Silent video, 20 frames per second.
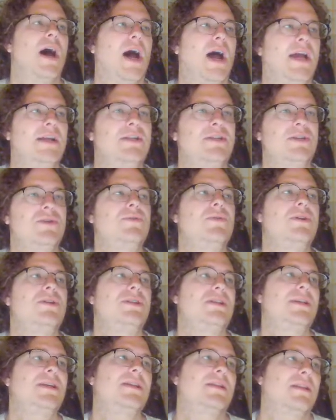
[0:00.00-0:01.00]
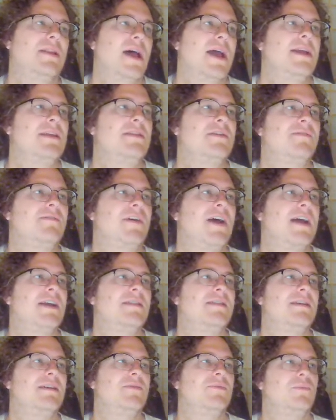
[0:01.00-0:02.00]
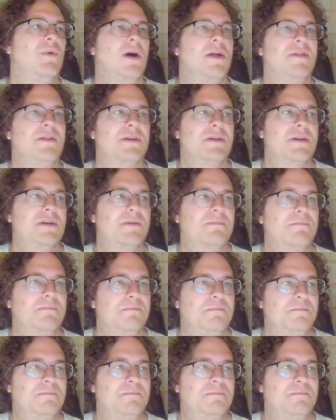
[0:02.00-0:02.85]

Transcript: indeed like the fact that while the